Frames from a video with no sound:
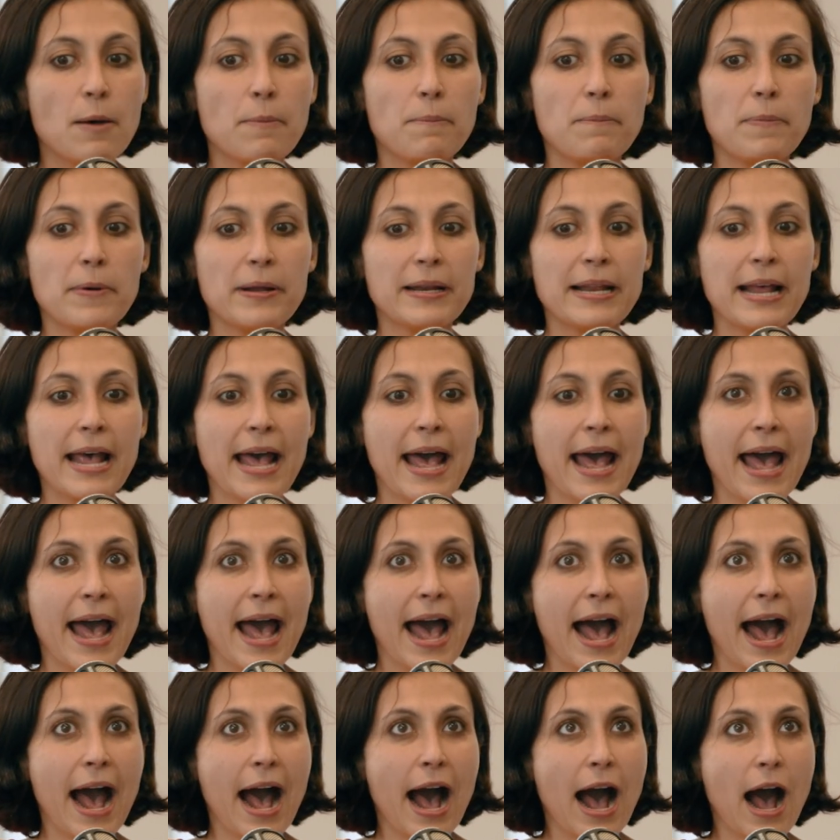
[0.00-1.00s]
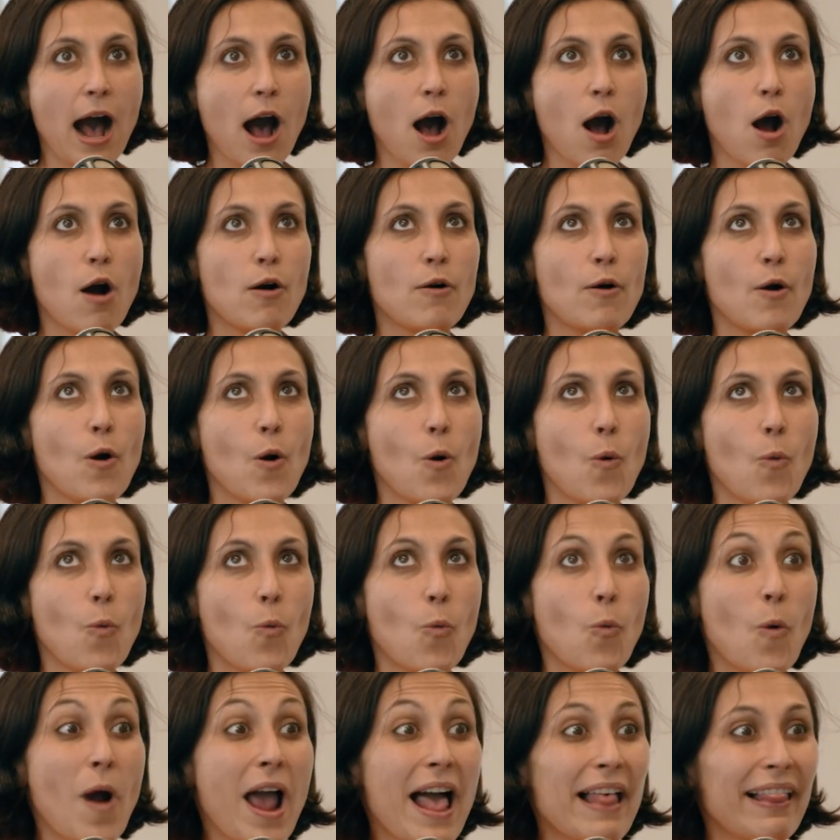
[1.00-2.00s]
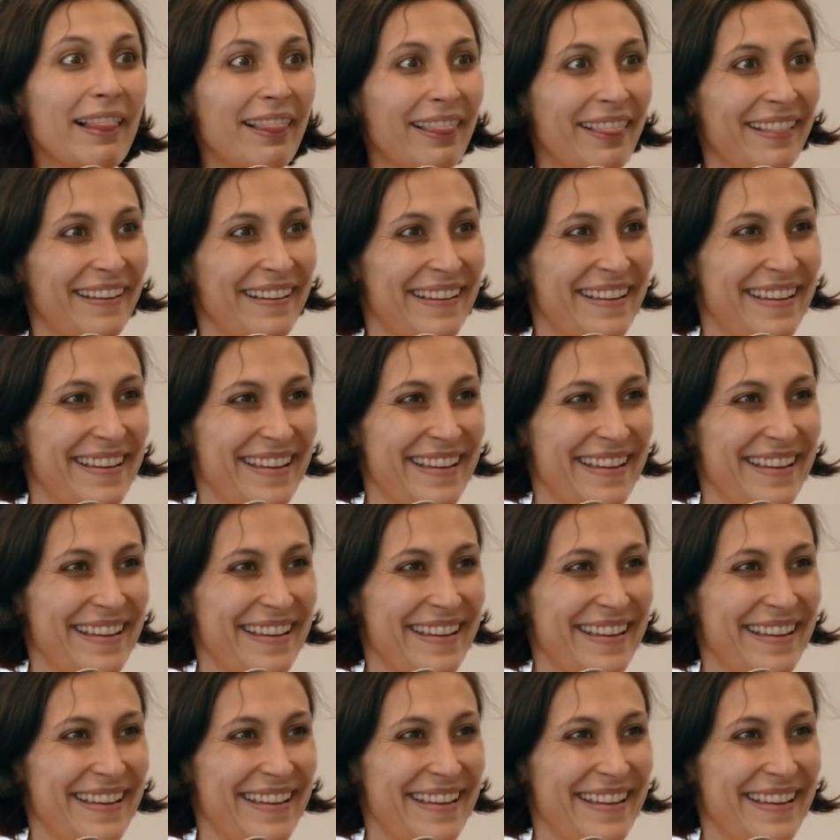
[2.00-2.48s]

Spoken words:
but how well